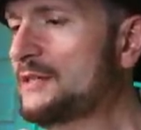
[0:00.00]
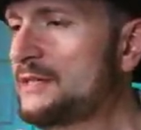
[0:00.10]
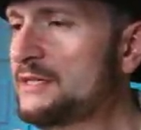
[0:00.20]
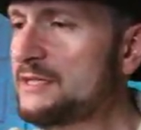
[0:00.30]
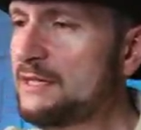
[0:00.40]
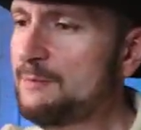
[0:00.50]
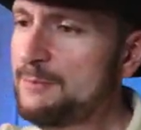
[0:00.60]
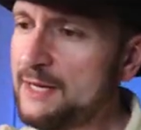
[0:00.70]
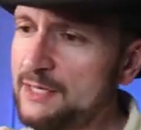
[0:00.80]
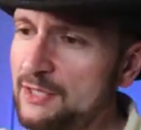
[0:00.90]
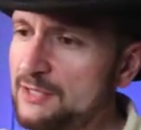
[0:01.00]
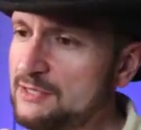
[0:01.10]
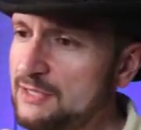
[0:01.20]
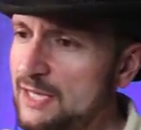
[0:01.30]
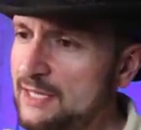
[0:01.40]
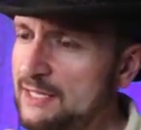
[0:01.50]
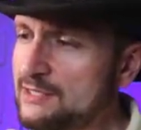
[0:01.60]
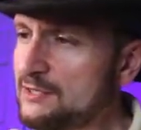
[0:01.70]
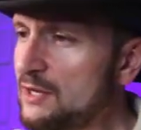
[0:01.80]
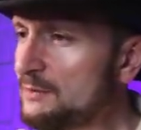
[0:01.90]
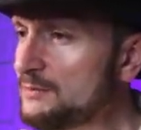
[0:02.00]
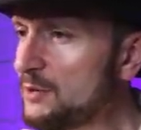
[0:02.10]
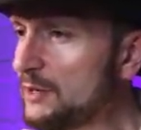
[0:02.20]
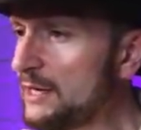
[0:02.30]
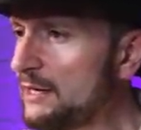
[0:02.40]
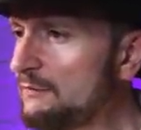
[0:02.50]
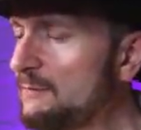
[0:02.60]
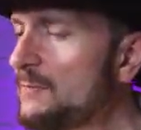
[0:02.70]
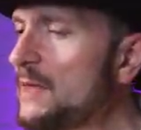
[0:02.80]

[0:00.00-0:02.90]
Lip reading: is, but it looks like it's a Topps Archive.